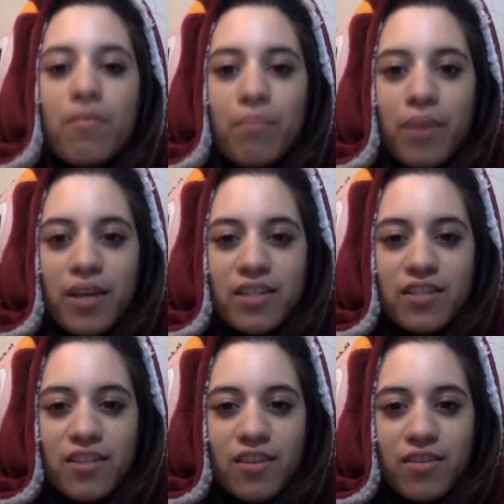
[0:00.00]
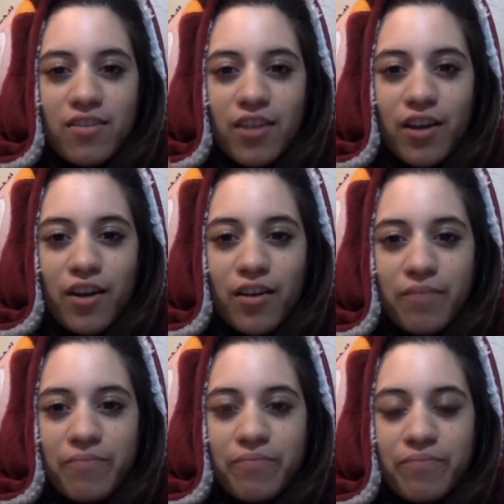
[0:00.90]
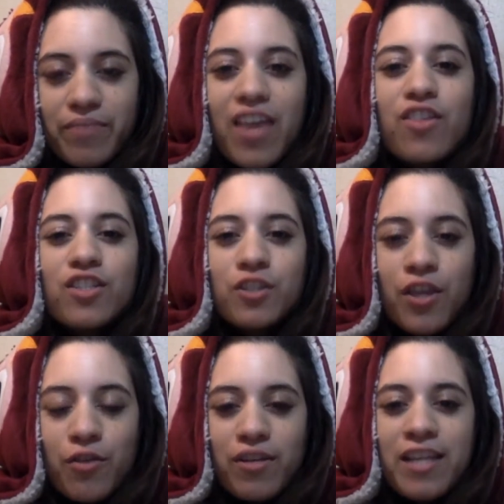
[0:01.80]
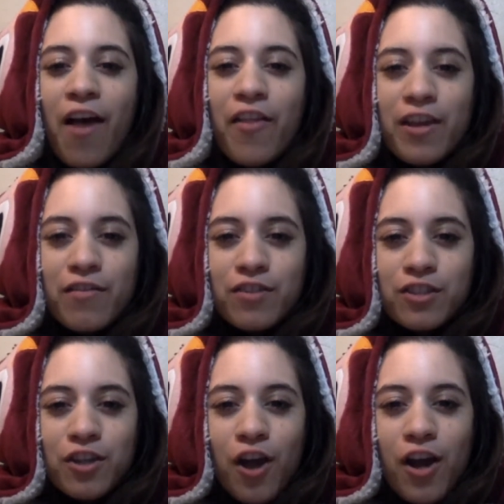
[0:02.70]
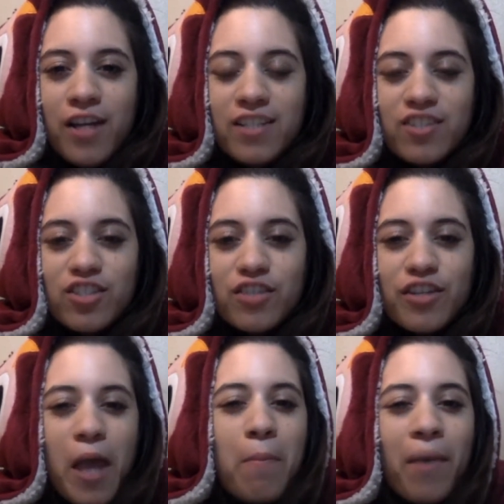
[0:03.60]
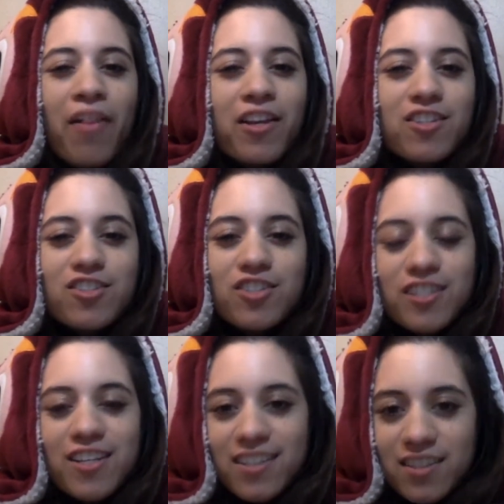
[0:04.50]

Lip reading: but they're in the retelling of the stories, it's just really embellished.